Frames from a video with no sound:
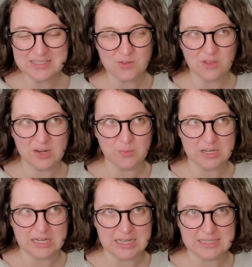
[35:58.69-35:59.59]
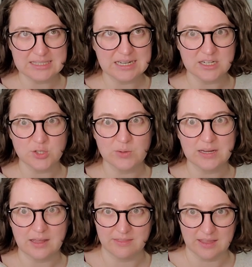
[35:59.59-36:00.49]
so that I wouldn't get stuck
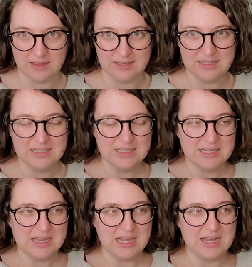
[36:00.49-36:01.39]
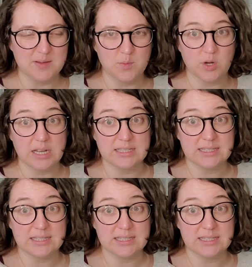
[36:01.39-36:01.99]
doing nothing um, or get